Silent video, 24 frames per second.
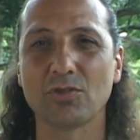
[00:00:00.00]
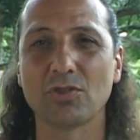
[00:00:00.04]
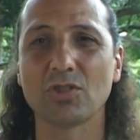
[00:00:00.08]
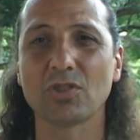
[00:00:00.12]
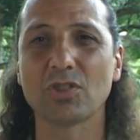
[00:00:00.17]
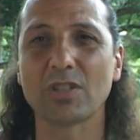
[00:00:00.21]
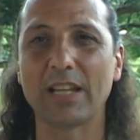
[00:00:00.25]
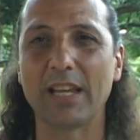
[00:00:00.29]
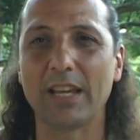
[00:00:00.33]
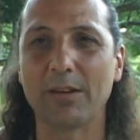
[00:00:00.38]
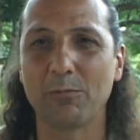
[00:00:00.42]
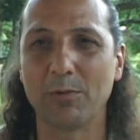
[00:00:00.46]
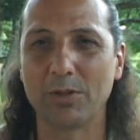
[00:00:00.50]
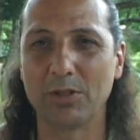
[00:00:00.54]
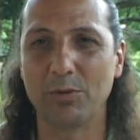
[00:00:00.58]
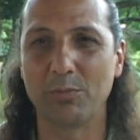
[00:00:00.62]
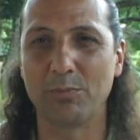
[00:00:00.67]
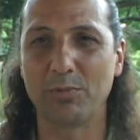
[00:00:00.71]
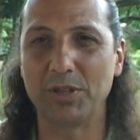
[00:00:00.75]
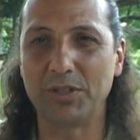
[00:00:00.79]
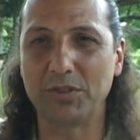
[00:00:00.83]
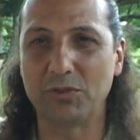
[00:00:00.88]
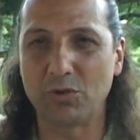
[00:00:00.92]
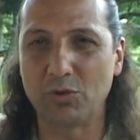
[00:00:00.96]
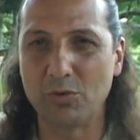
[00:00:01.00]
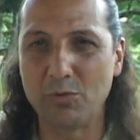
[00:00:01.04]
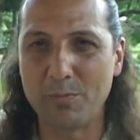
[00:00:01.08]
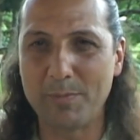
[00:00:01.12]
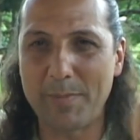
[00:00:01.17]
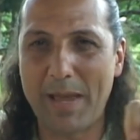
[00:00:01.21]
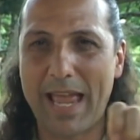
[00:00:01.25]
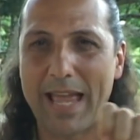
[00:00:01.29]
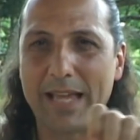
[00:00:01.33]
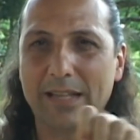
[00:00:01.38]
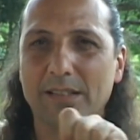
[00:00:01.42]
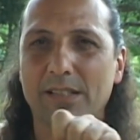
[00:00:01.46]
Just like when you bring two
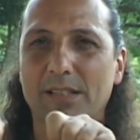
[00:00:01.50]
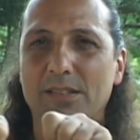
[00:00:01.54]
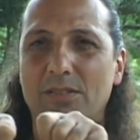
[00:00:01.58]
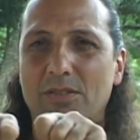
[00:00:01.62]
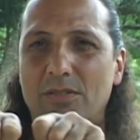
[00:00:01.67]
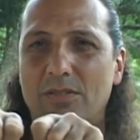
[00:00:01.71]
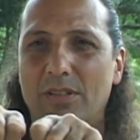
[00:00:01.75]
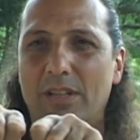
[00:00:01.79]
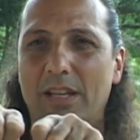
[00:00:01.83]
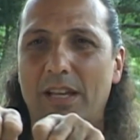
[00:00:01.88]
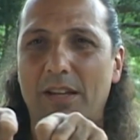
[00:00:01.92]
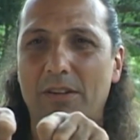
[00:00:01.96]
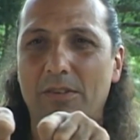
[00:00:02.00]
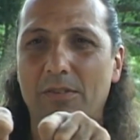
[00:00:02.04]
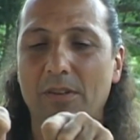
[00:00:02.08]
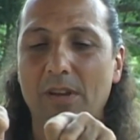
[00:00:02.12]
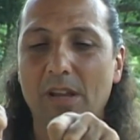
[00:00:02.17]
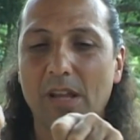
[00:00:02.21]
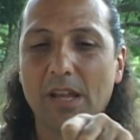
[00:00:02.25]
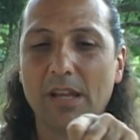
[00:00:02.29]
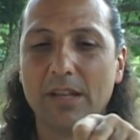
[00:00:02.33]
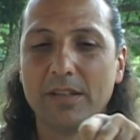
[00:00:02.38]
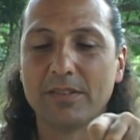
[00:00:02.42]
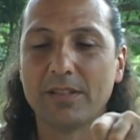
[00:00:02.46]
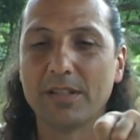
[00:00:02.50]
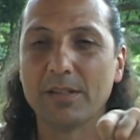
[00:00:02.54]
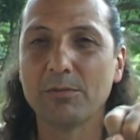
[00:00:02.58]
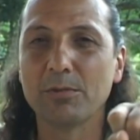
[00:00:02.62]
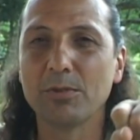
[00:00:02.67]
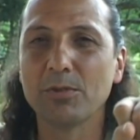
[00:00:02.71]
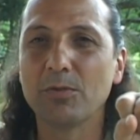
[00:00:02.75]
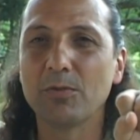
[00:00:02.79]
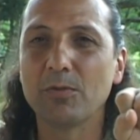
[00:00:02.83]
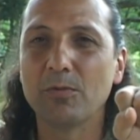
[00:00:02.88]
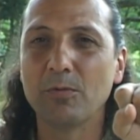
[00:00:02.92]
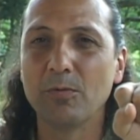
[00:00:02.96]
magnets together, they
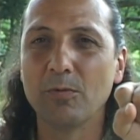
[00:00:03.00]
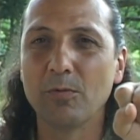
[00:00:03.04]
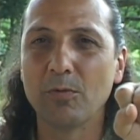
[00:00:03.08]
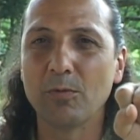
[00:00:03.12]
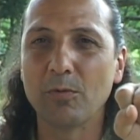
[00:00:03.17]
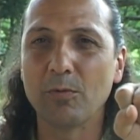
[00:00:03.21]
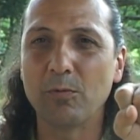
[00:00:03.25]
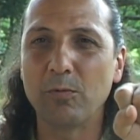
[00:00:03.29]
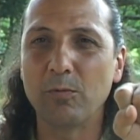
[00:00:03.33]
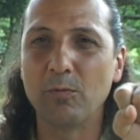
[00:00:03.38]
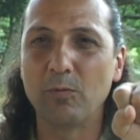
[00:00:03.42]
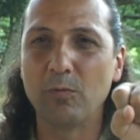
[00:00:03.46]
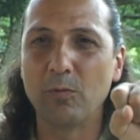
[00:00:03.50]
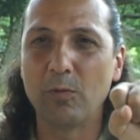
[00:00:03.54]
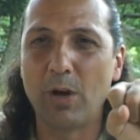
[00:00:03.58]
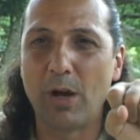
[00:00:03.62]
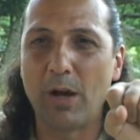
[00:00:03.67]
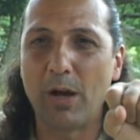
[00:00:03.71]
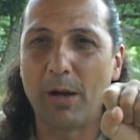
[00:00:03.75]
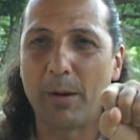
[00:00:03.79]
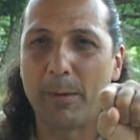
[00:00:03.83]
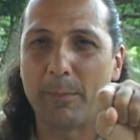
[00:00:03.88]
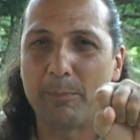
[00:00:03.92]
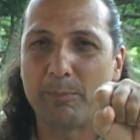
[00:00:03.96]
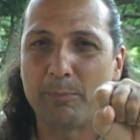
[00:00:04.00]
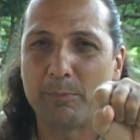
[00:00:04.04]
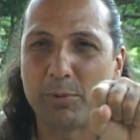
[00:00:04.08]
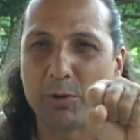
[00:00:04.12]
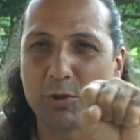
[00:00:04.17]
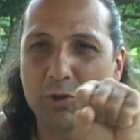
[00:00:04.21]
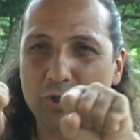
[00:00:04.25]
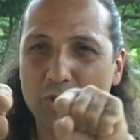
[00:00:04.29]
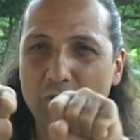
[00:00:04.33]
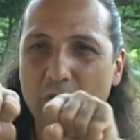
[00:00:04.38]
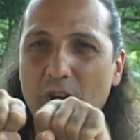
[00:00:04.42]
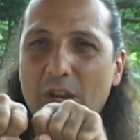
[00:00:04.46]
would
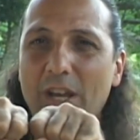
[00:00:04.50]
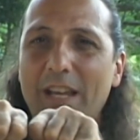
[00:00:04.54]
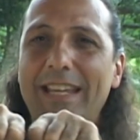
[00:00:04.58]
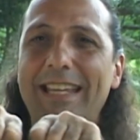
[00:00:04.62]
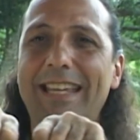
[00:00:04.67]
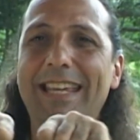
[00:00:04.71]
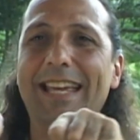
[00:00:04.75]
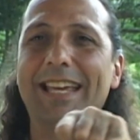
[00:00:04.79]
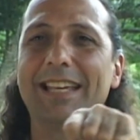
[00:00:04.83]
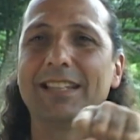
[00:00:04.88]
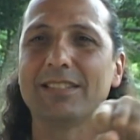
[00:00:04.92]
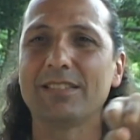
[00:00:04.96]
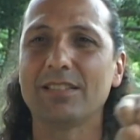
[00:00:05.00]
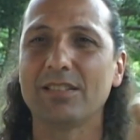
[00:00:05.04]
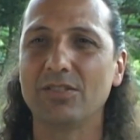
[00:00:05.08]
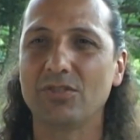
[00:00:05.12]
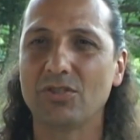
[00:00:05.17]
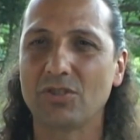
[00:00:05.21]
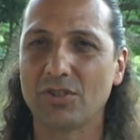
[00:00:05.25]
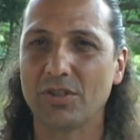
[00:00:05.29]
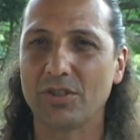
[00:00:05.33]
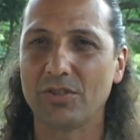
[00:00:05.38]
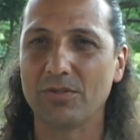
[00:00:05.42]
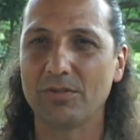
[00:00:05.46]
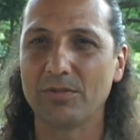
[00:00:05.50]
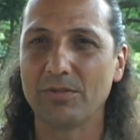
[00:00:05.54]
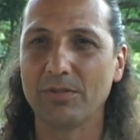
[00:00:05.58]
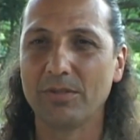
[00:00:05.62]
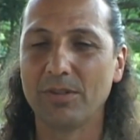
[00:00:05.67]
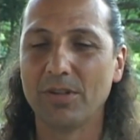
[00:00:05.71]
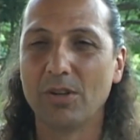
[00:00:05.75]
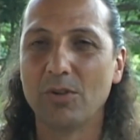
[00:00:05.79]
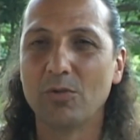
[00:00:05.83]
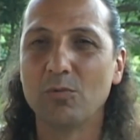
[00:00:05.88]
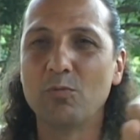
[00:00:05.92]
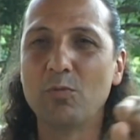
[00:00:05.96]
push against each other,
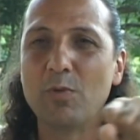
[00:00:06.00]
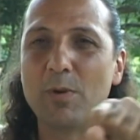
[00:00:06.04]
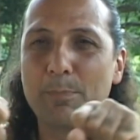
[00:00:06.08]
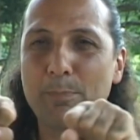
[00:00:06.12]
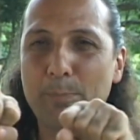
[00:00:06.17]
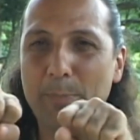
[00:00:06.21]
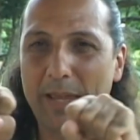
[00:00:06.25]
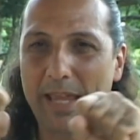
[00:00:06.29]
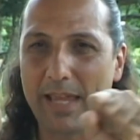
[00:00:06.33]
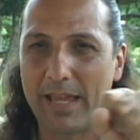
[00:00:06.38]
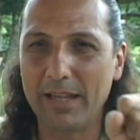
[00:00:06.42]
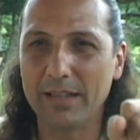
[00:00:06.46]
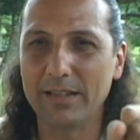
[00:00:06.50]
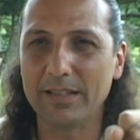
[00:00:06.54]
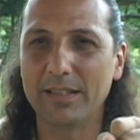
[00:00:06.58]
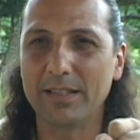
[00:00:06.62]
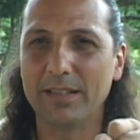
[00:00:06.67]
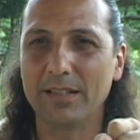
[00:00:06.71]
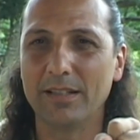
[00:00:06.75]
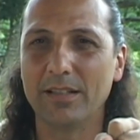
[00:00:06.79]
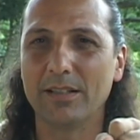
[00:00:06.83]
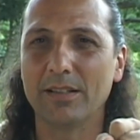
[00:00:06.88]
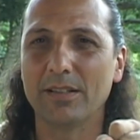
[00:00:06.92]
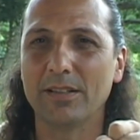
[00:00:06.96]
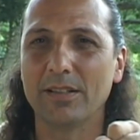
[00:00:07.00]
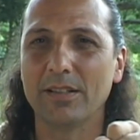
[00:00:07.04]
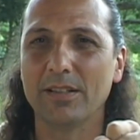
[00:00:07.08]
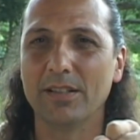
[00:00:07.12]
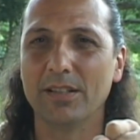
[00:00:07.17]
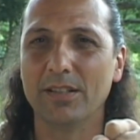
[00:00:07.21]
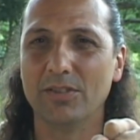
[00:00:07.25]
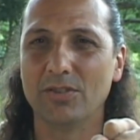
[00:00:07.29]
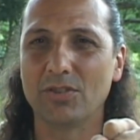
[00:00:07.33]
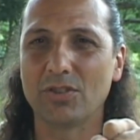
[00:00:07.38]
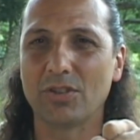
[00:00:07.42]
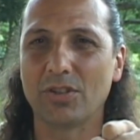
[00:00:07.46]
repelling
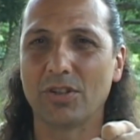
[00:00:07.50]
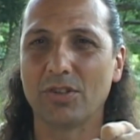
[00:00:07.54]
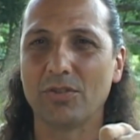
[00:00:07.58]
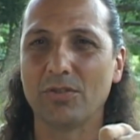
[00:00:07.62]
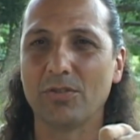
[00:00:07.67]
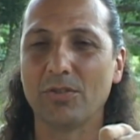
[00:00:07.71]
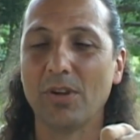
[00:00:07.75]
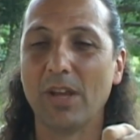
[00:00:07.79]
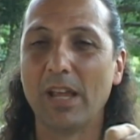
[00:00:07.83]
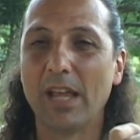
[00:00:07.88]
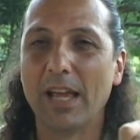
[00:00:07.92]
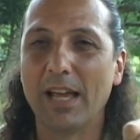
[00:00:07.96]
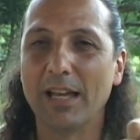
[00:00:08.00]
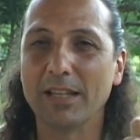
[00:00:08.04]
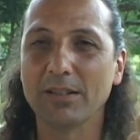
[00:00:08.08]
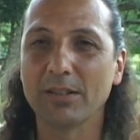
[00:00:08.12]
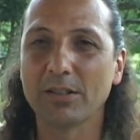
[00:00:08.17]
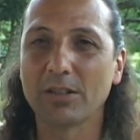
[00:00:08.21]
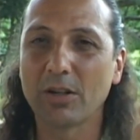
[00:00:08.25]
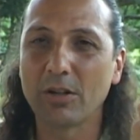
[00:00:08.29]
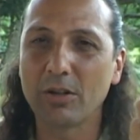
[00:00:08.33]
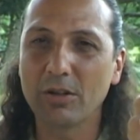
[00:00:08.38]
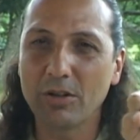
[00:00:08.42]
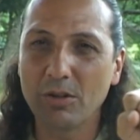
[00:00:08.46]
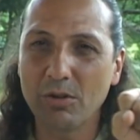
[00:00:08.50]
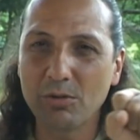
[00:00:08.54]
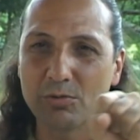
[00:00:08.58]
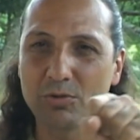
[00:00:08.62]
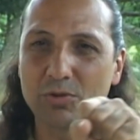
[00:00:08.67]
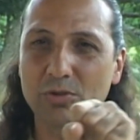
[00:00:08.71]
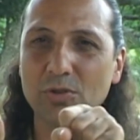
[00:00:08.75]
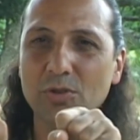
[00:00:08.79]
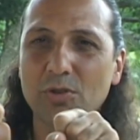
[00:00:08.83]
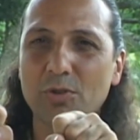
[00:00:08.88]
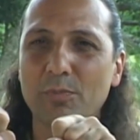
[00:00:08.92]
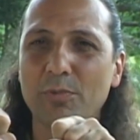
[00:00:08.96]
each other. And
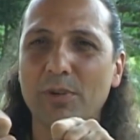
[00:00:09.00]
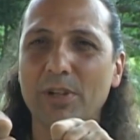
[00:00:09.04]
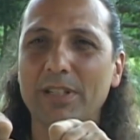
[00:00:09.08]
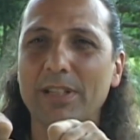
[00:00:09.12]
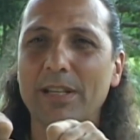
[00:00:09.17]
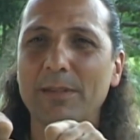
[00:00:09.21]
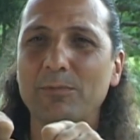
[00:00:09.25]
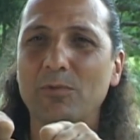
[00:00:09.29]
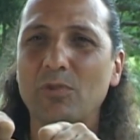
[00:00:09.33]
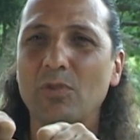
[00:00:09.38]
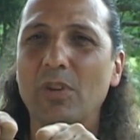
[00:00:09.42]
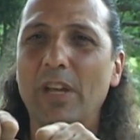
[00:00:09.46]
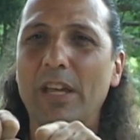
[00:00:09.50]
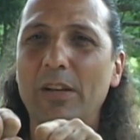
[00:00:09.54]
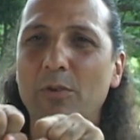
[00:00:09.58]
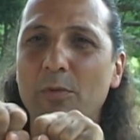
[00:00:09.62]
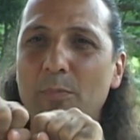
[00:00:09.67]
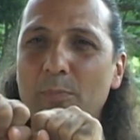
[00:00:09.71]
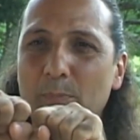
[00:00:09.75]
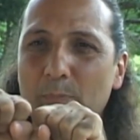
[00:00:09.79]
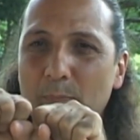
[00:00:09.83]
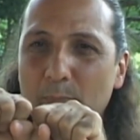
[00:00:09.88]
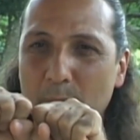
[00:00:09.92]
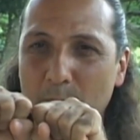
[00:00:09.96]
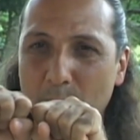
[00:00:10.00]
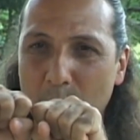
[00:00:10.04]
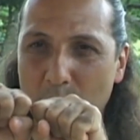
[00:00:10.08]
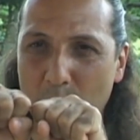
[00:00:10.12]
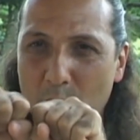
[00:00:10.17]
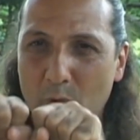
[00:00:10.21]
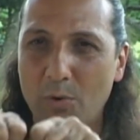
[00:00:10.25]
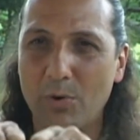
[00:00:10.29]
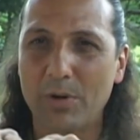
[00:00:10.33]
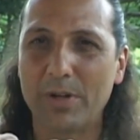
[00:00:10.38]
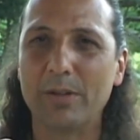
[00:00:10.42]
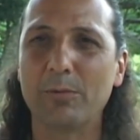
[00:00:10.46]
closer you bring them together,
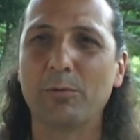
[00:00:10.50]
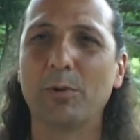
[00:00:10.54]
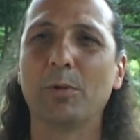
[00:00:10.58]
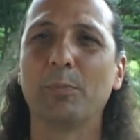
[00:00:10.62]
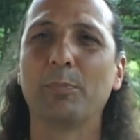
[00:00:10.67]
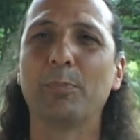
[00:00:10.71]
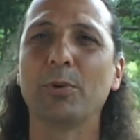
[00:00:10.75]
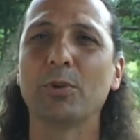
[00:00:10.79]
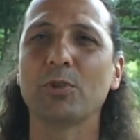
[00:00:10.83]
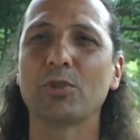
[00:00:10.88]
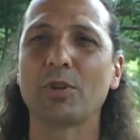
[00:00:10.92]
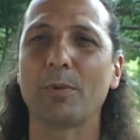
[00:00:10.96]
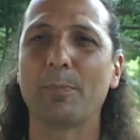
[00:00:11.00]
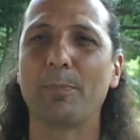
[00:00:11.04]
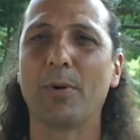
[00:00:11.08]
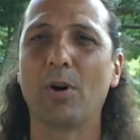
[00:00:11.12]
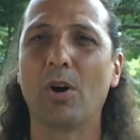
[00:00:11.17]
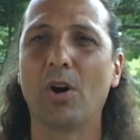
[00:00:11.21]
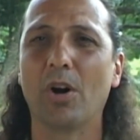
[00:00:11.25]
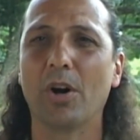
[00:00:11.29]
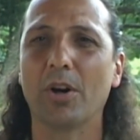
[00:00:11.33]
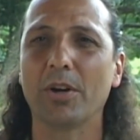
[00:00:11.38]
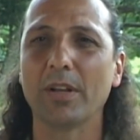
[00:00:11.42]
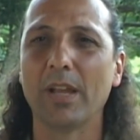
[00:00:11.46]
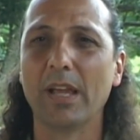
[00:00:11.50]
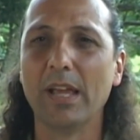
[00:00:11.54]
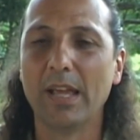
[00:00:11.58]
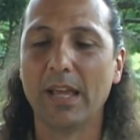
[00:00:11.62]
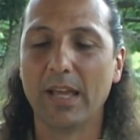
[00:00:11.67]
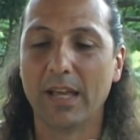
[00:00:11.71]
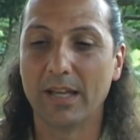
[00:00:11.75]
more it will push apart.